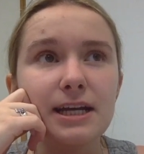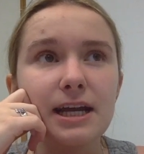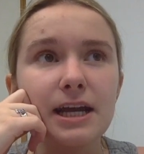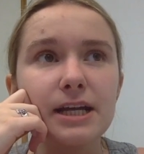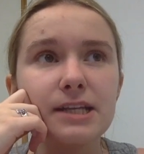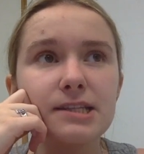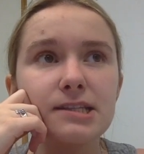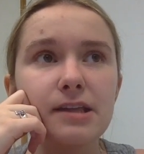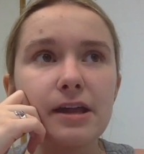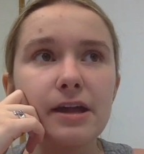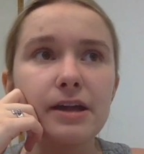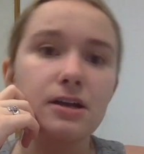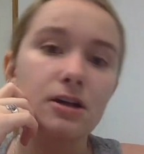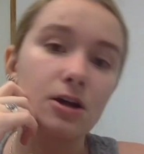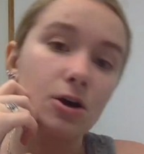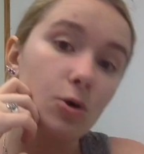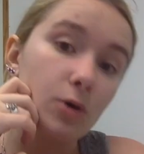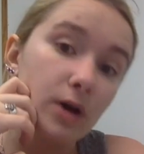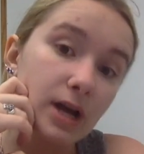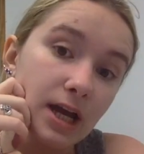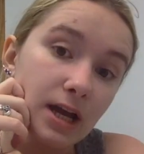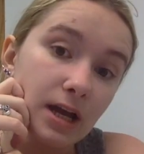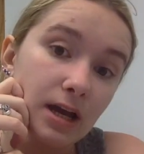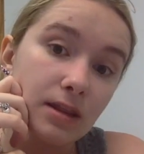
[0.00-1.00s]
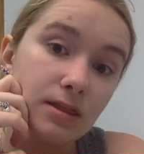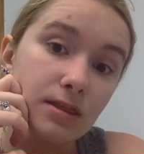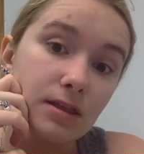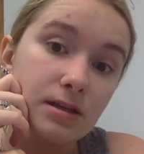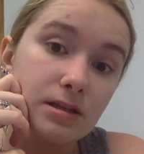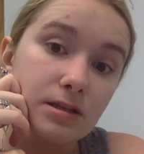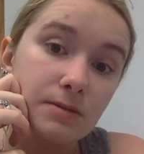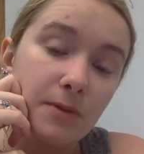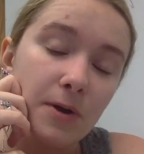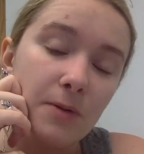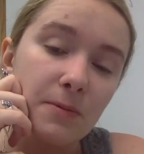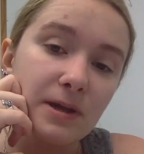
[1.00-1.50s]
It's like, oh, I hate
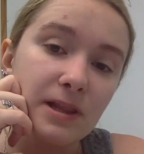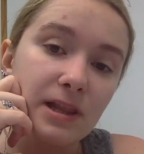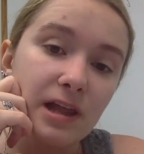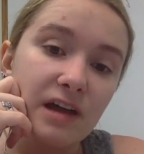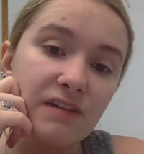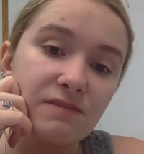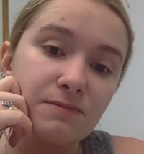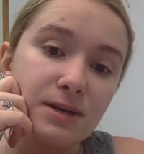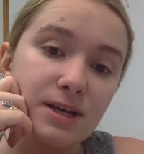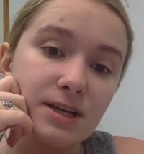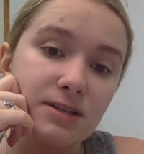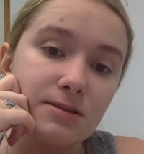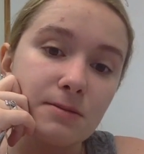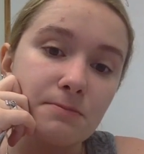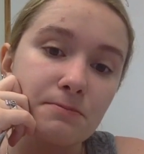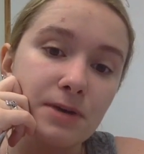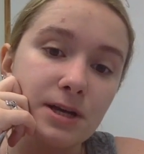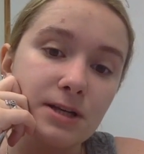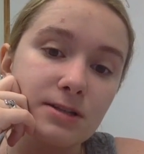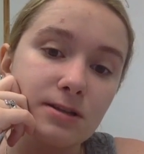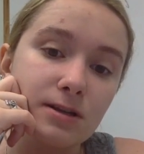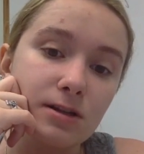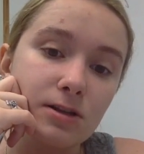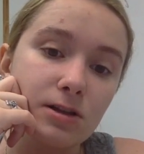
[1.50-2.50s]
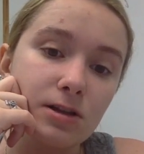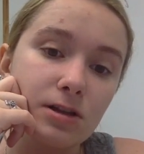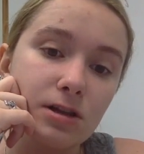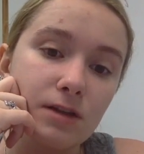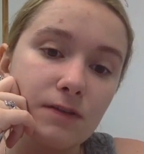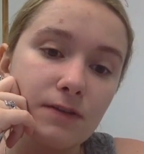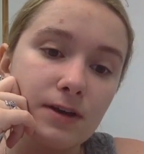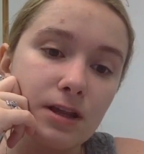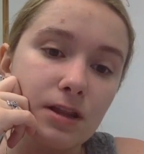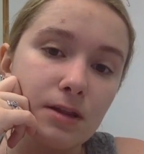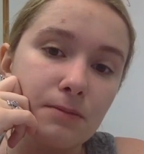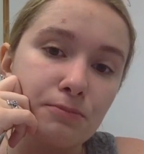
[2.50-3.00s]
this about my life because I'm basically
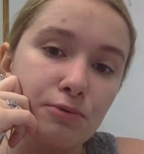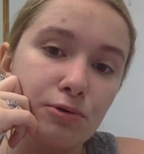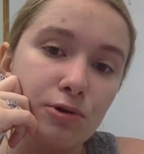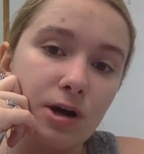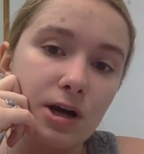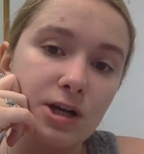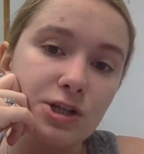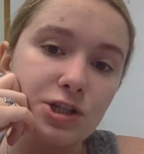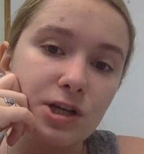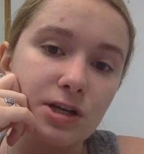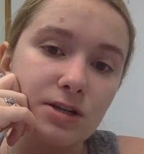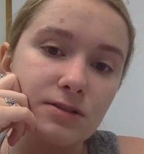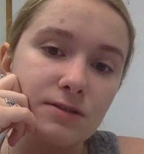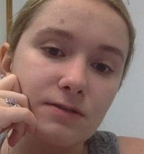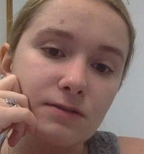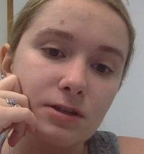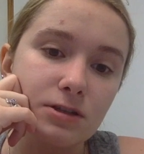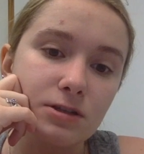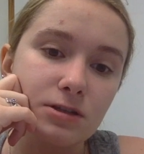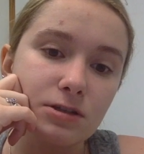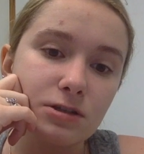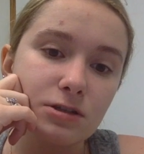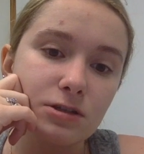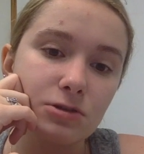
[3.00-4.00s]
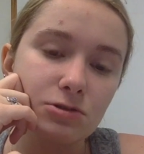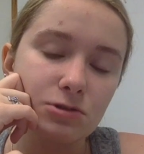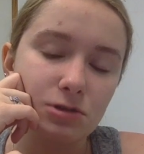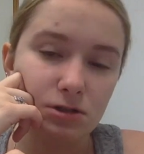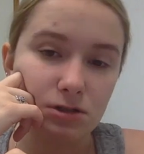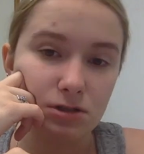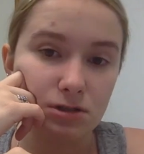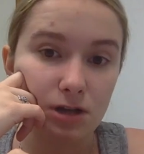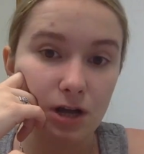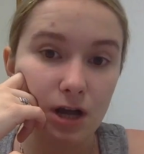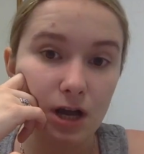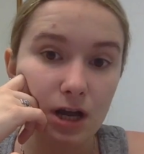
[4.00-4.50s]
living in the projects of this new
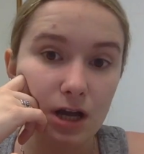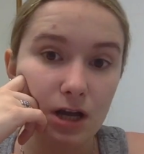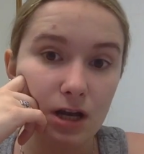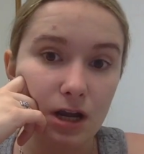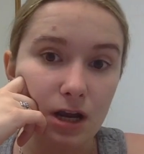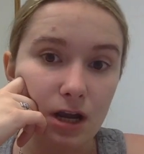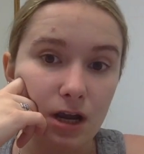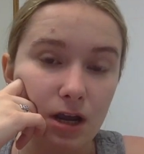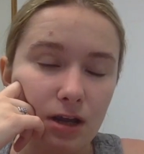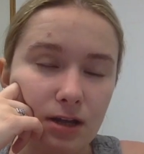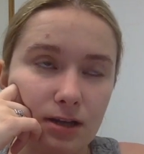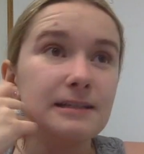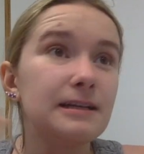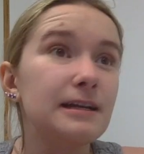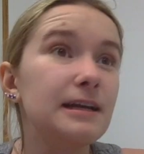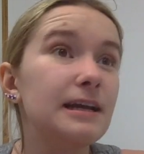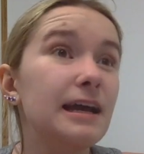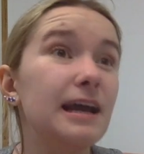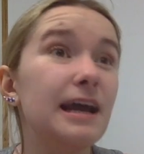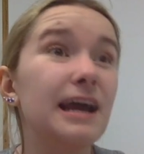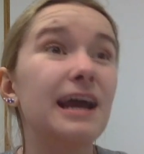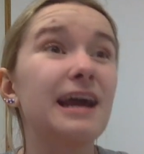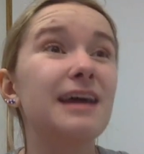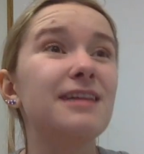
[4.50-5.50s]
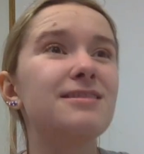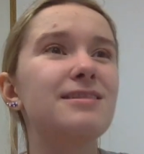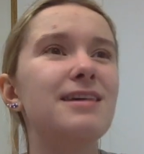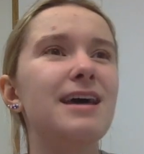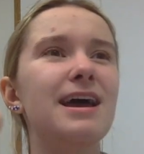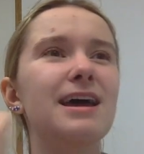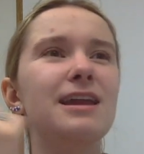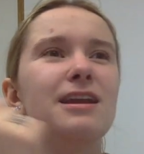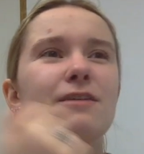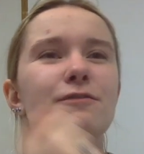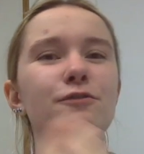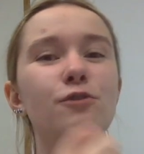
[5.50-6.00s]
society. And
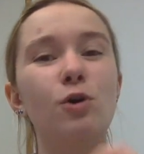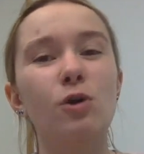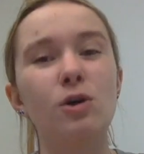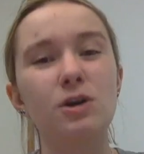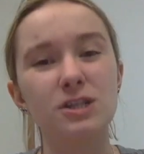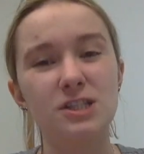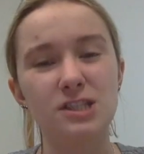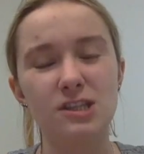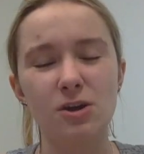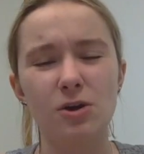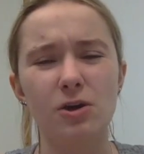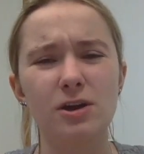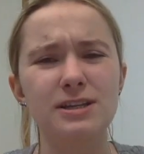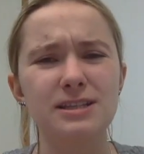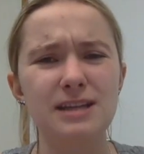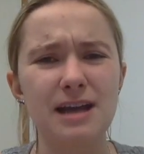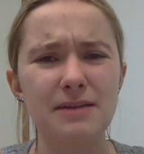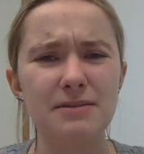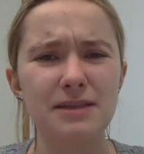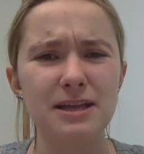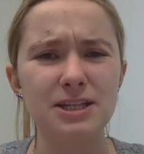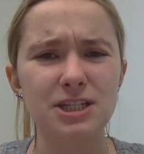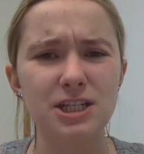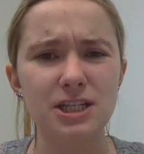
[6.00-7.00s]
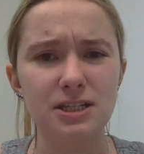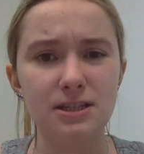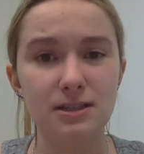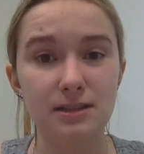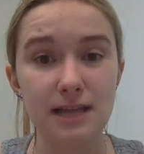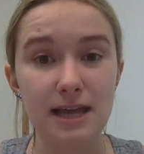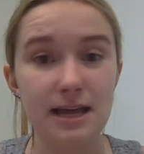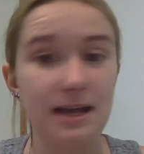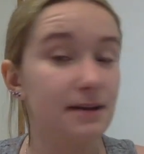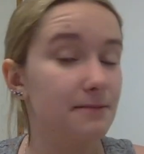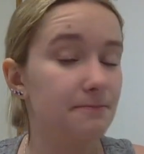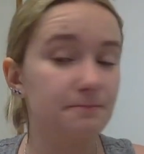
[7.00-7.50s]
then, of course, the only time that
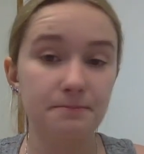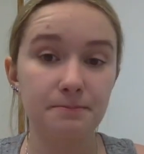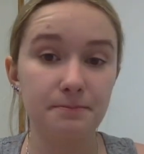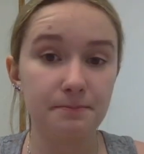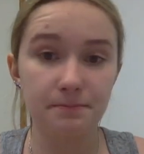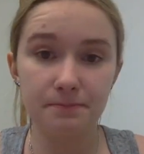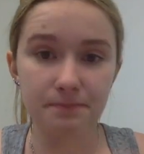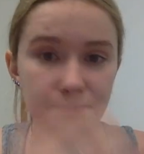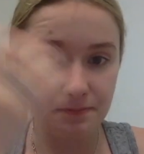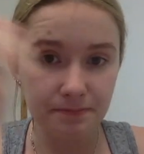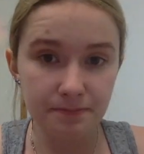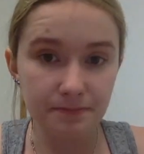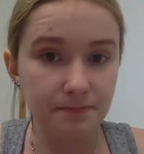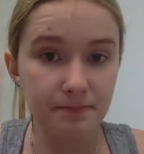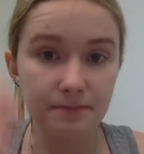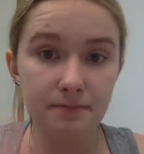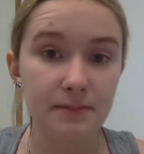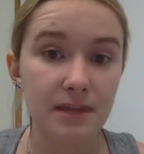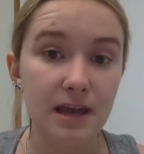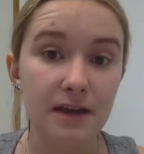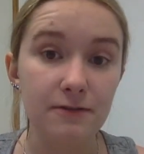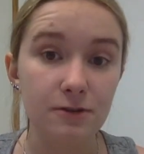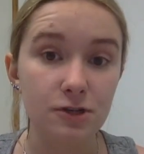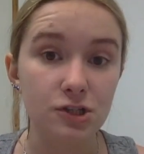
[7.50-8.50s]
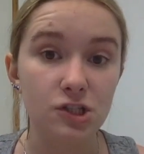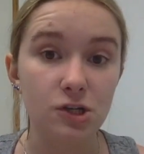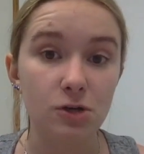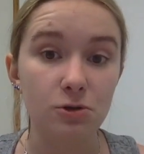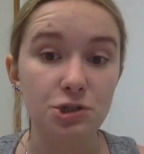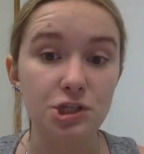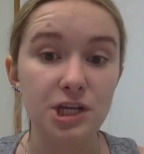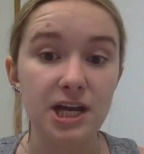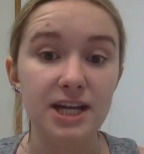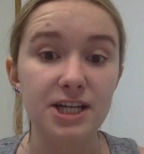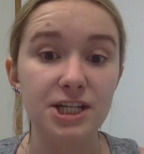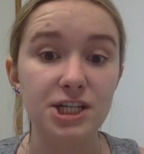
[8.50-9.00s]
that ever so
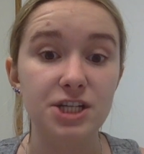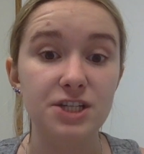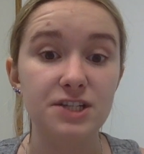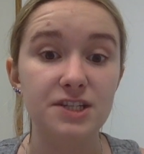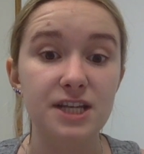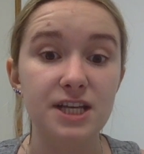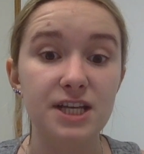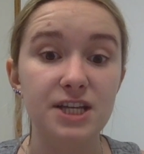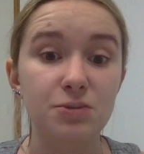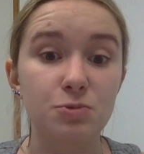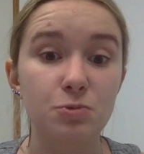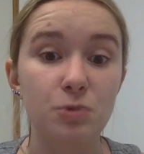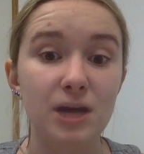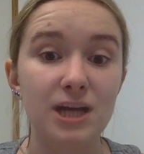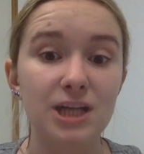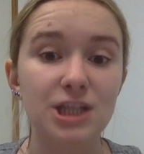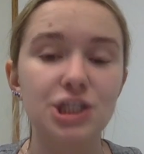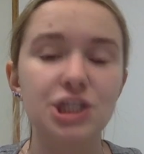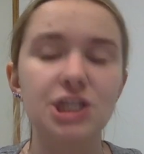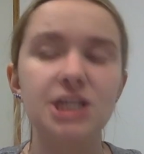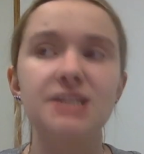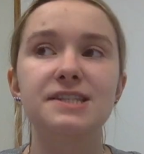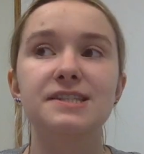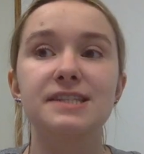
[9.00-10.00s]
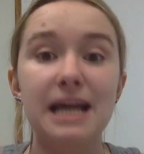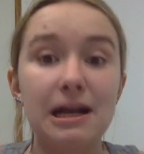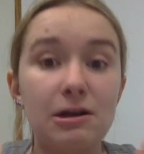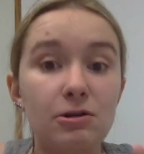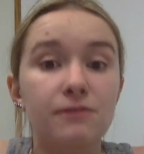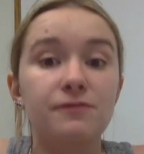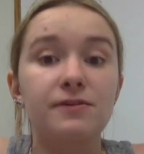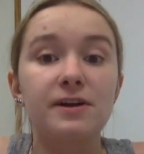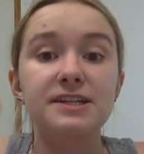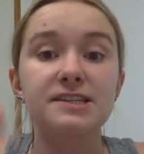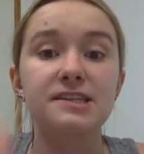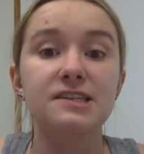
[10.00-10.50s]
changes is when she
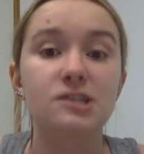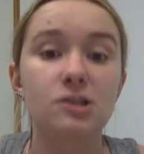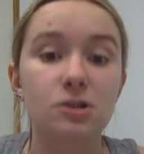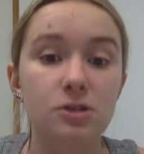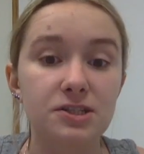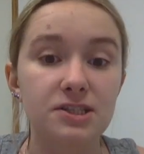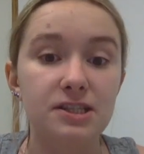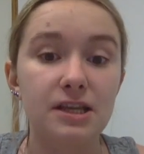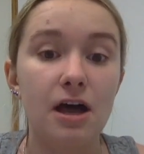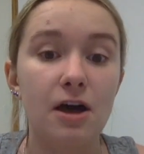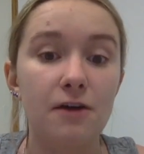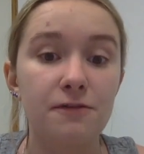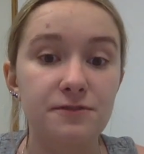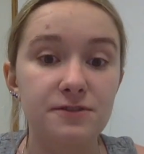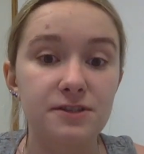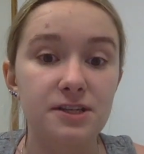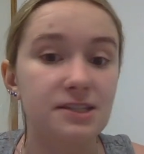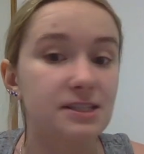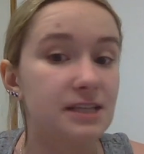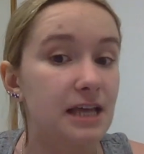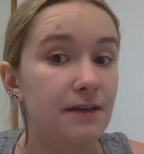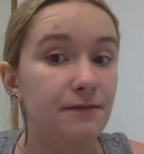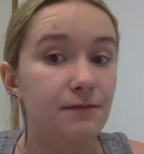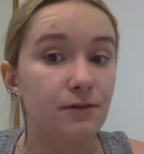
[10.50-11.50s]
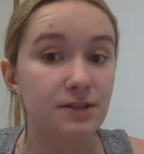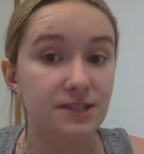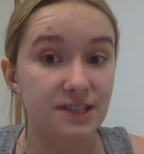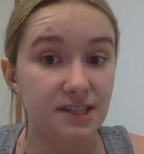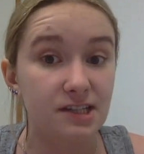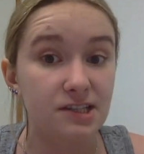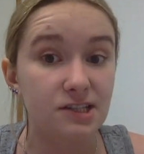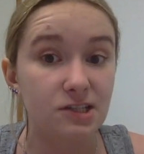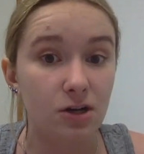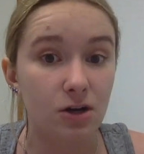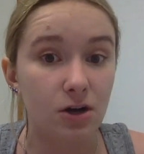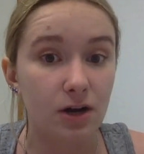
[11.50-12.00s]
sacrifices herself to save her
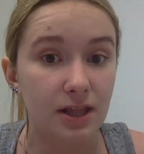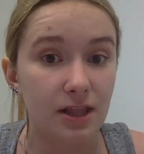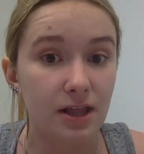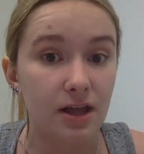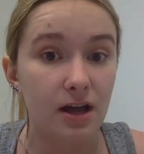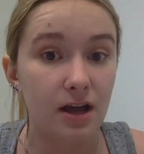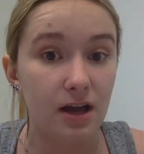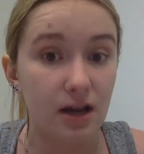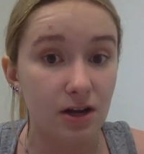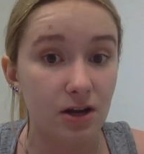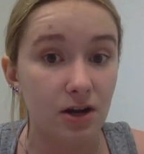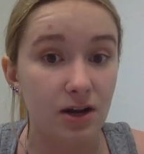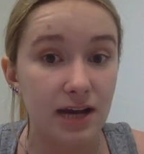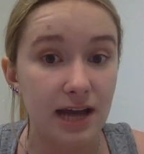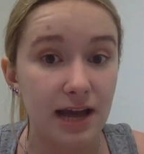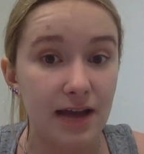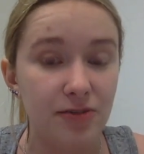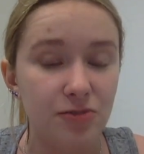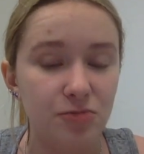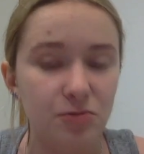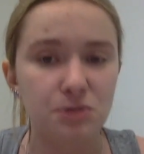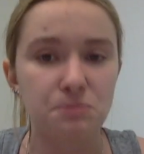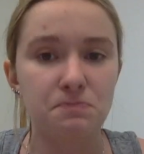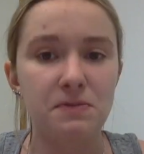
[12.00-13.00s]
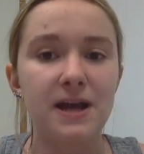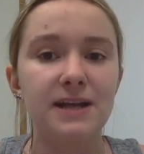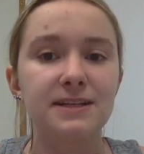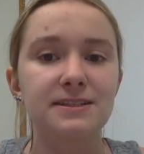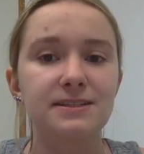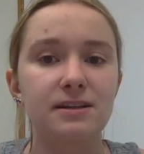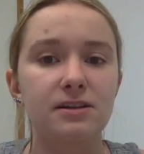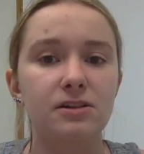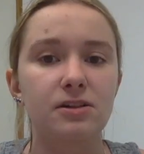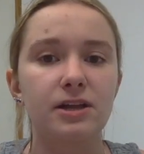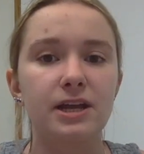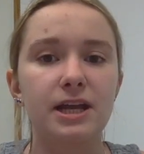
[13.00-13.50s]
sister in the Hunger Games, which
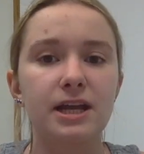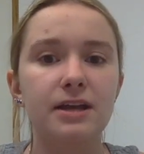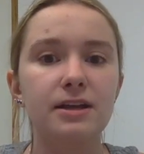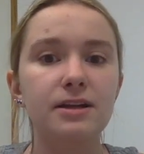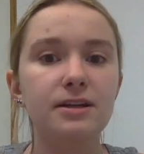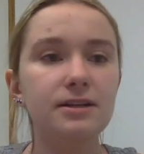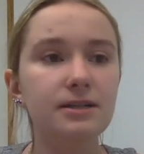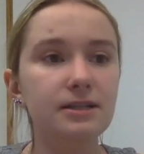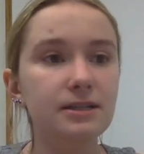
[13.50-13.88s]
basically